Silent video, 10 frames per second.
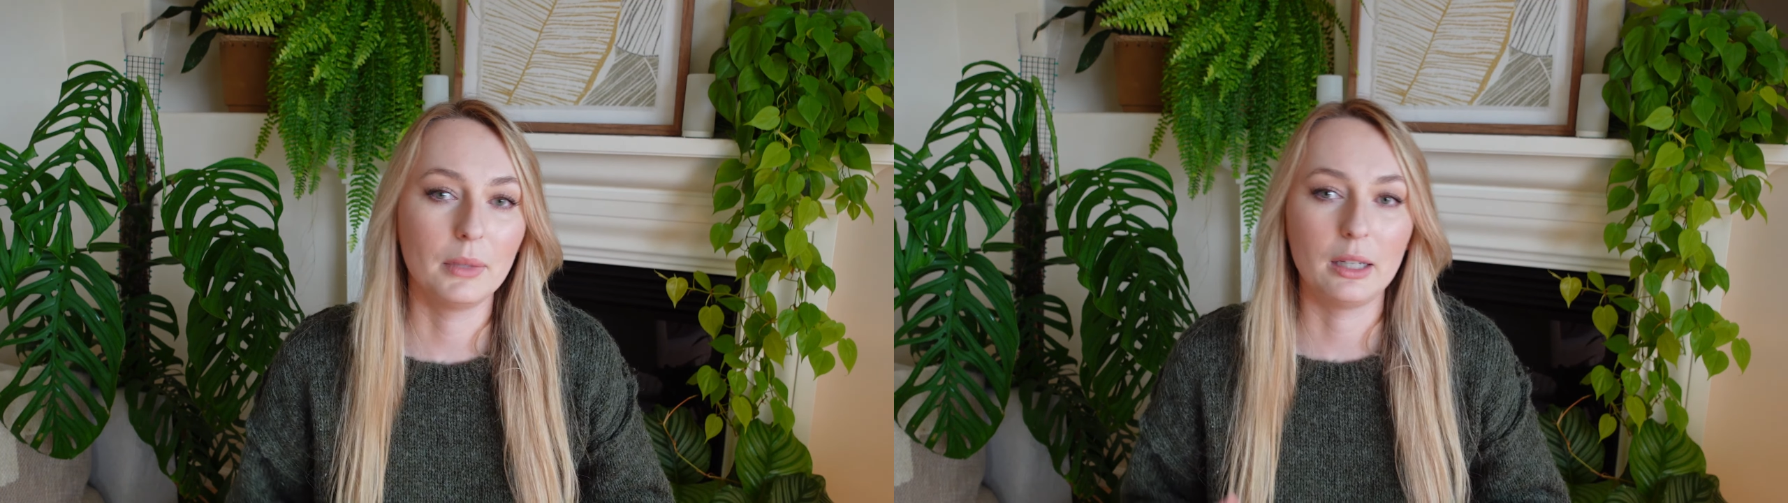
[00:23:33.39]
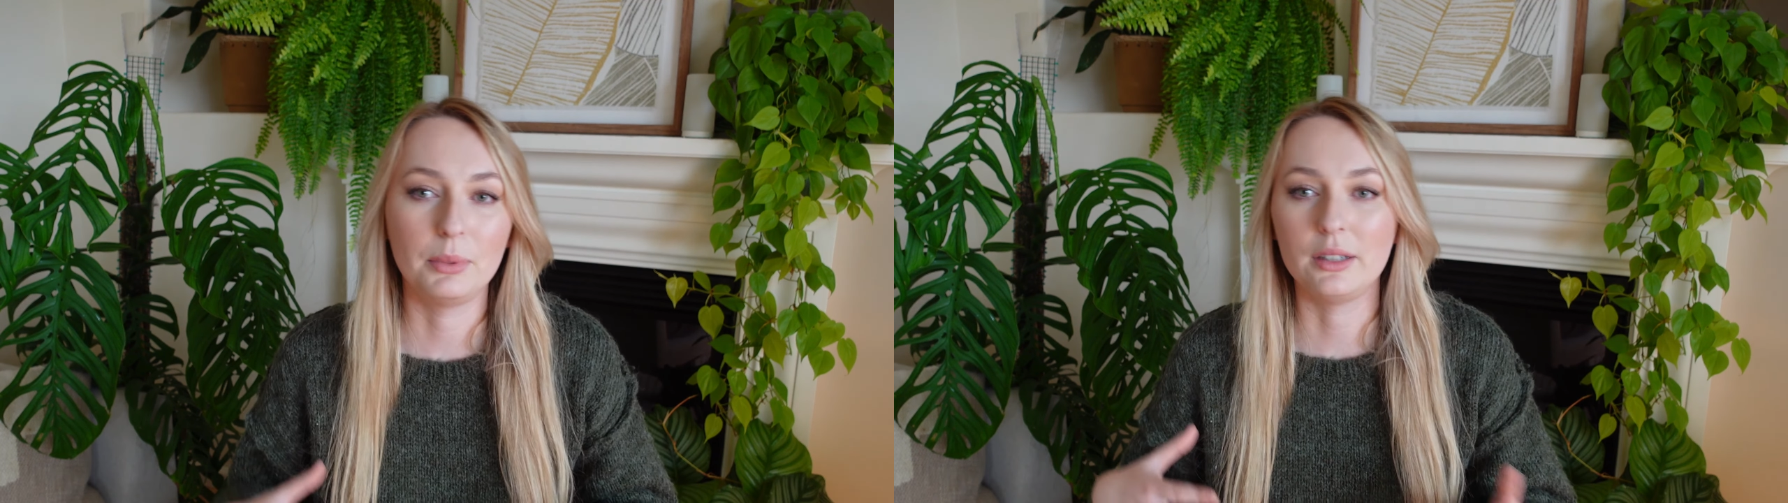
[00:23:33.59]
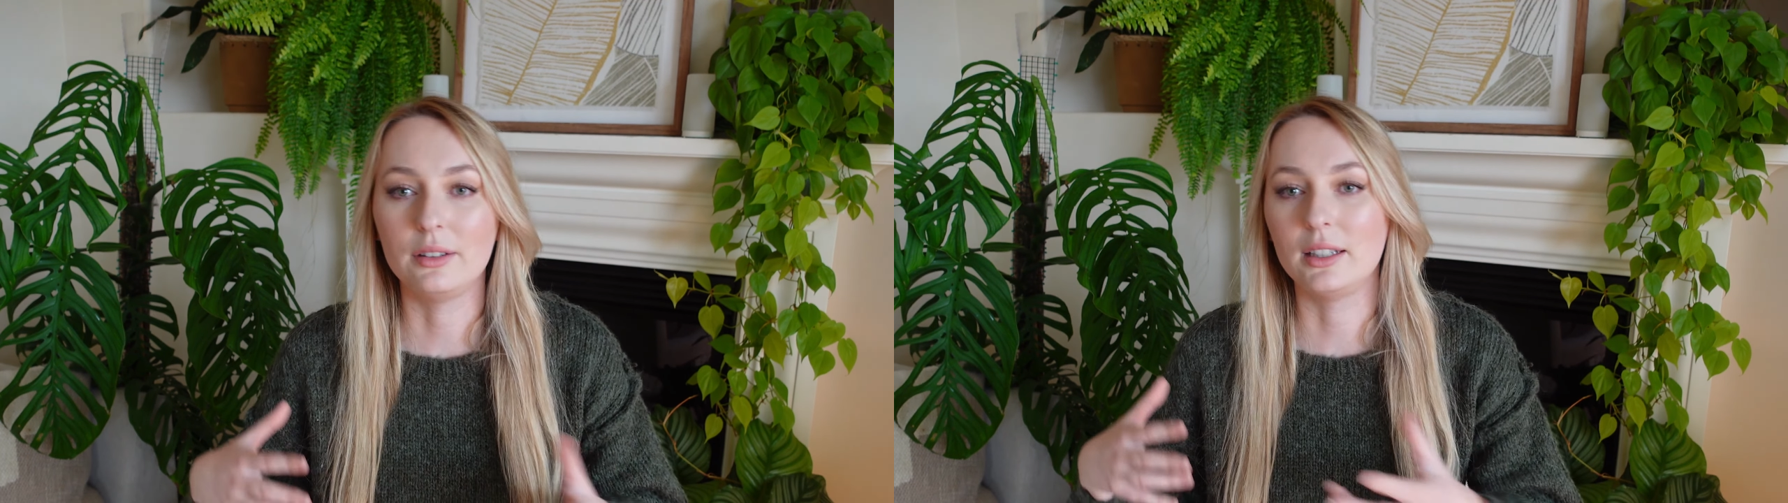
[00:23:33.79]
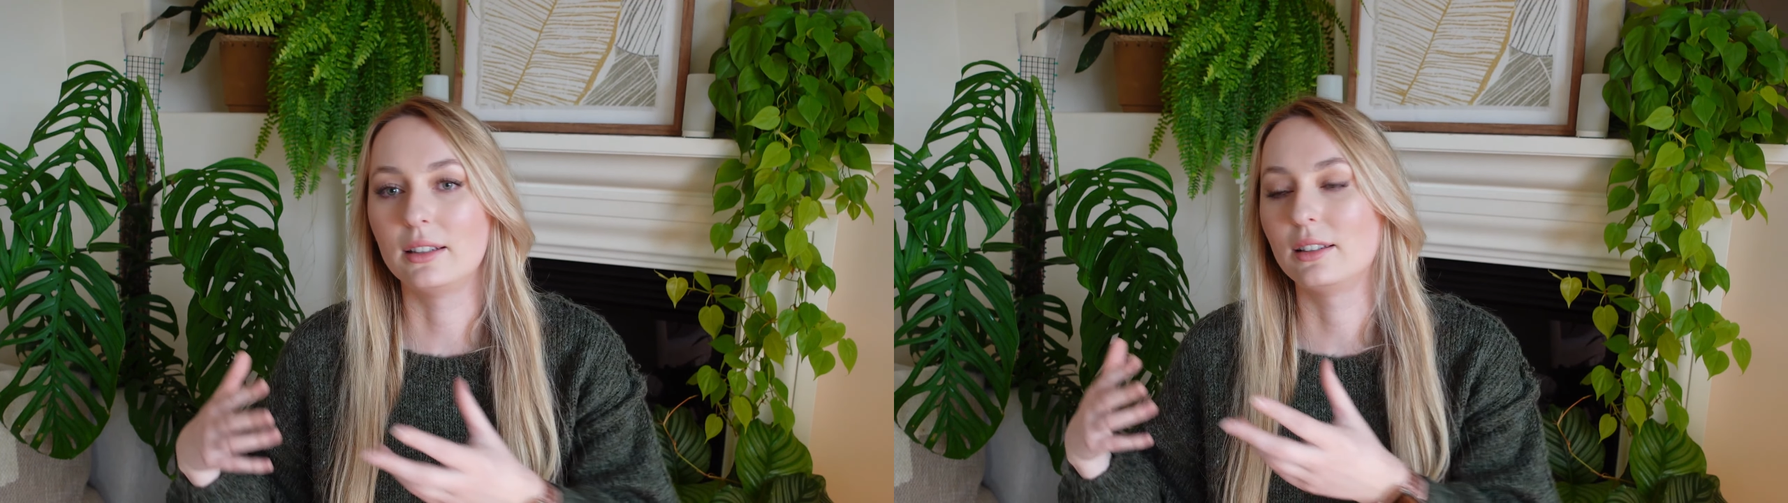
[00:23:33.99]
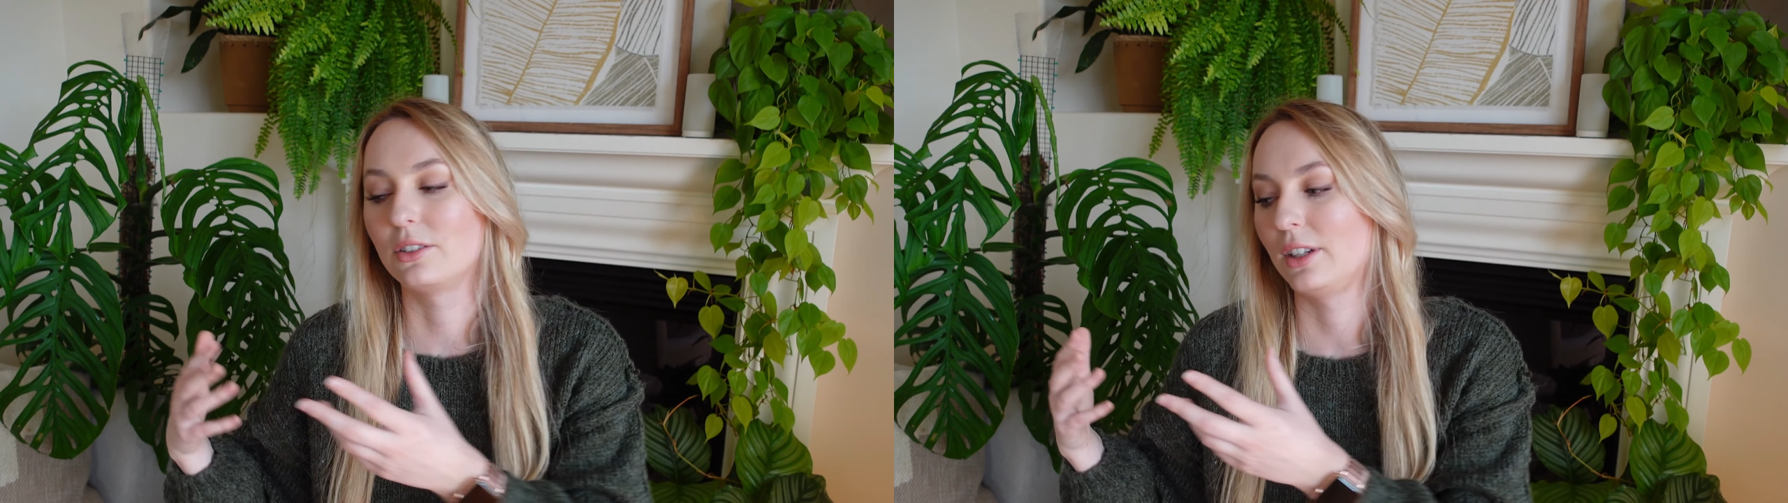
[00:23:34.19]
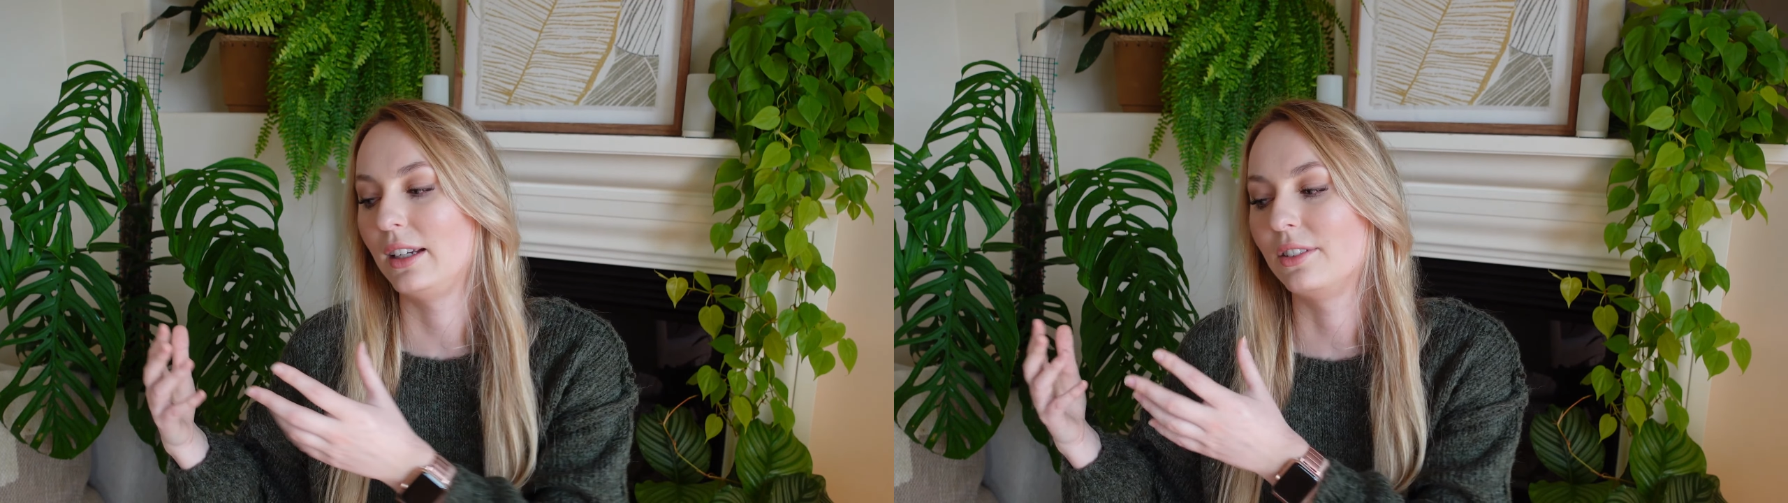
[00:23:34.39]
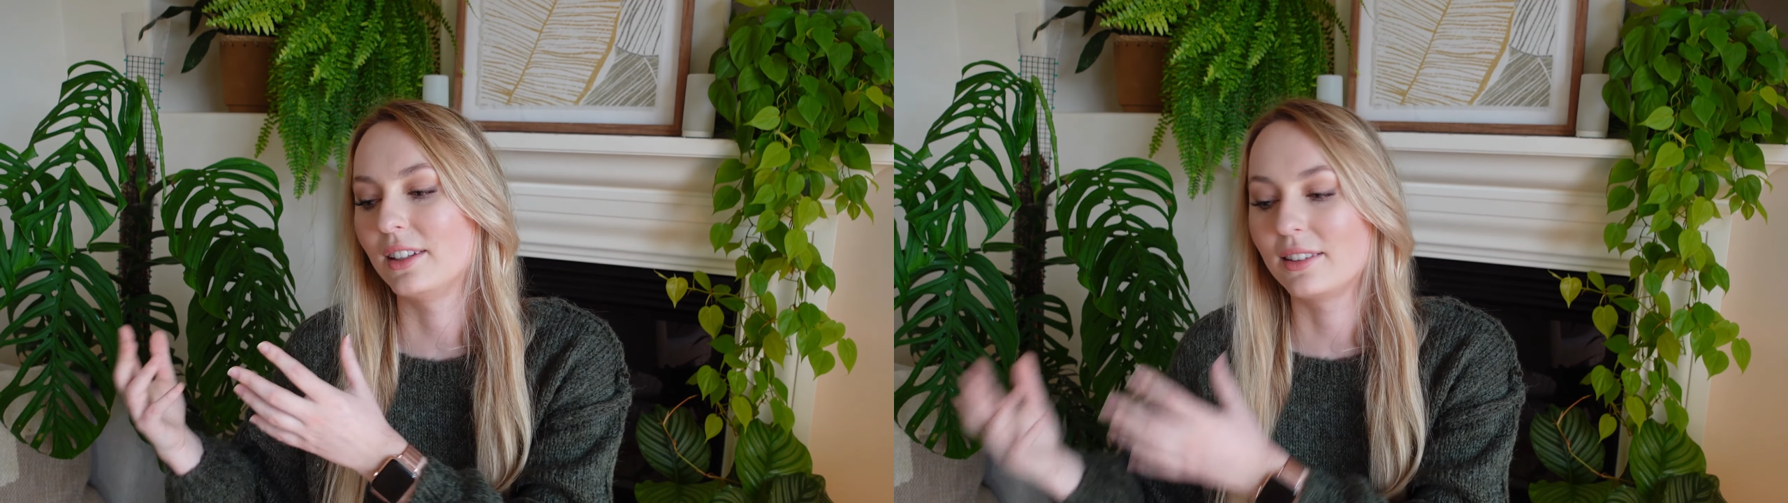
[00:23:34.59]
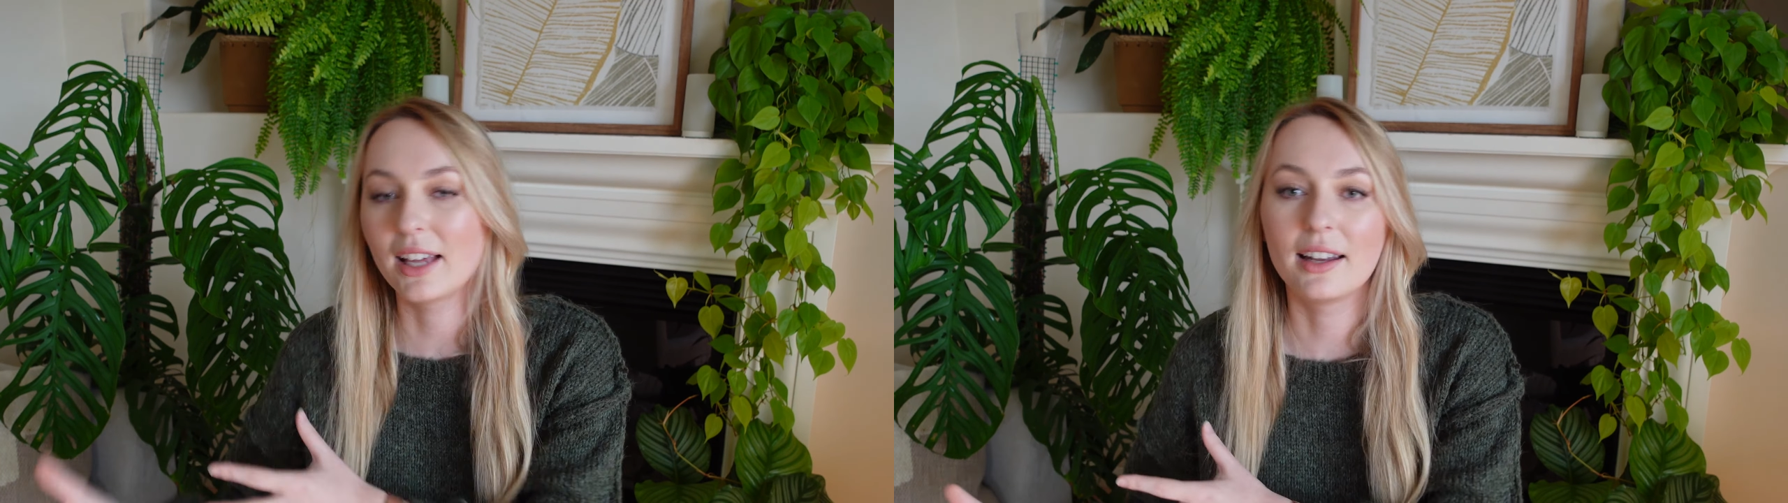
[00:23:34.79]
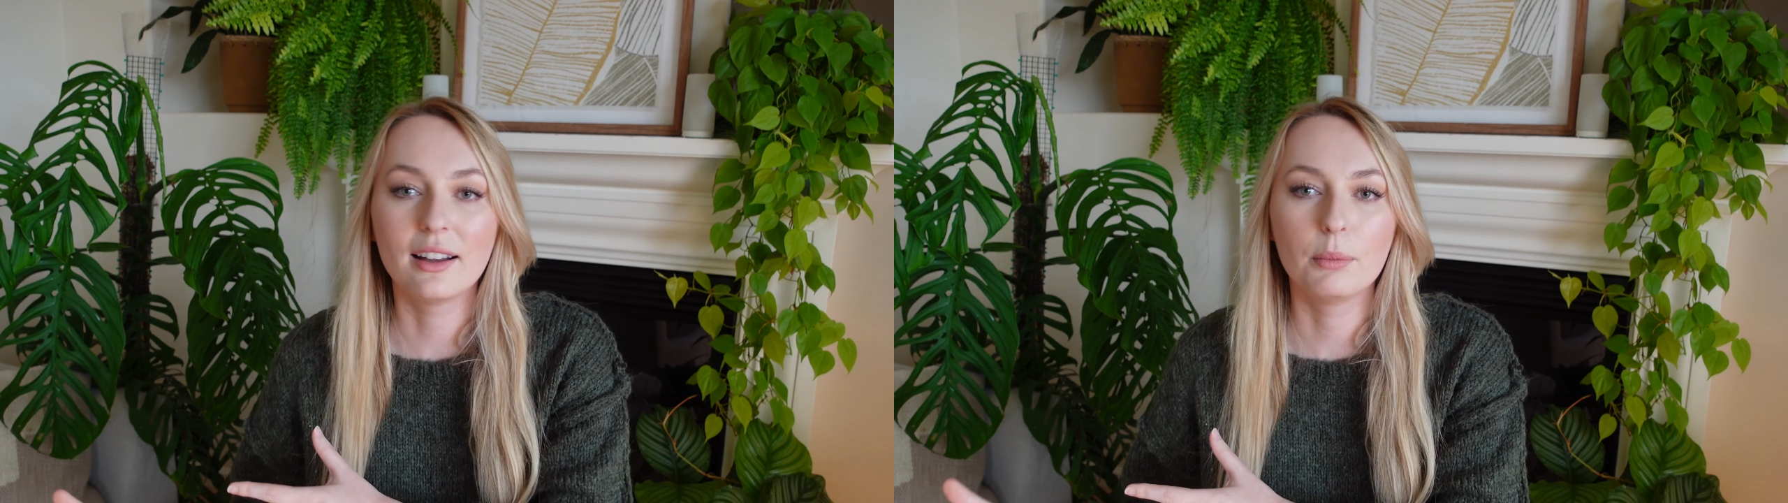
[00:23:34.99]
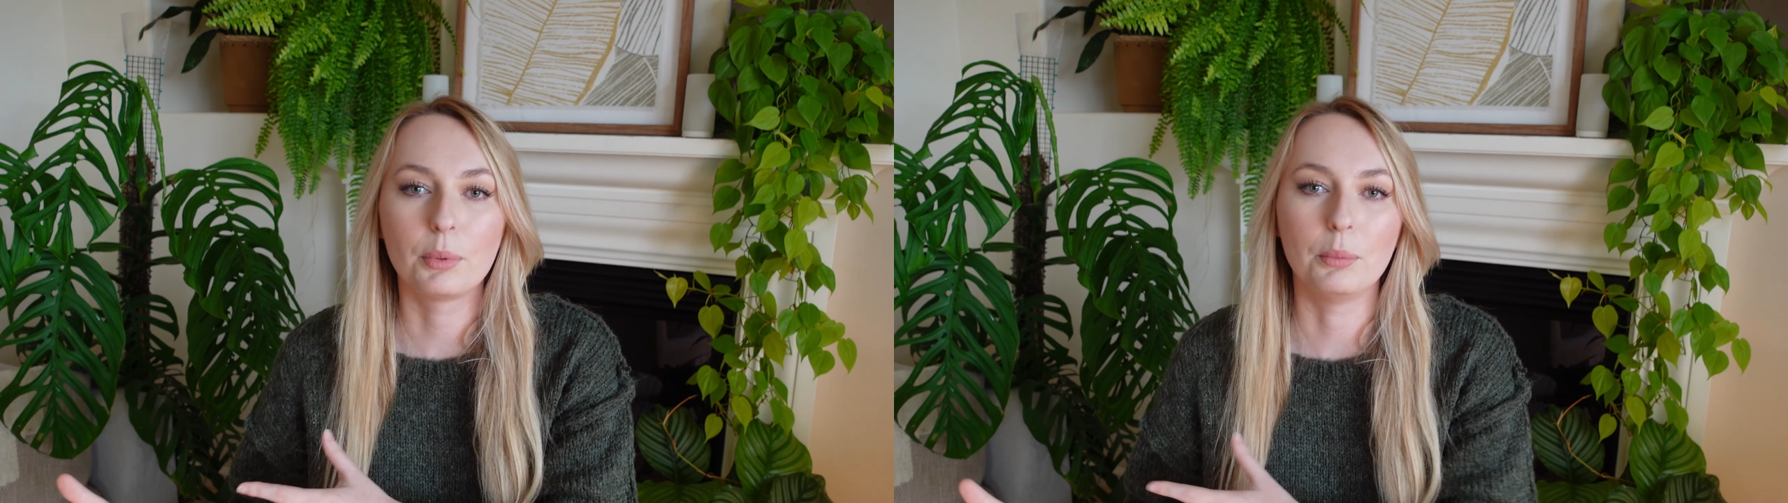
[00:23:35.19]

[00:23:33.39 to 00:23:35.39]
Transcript: Maybe you needed to change the setup.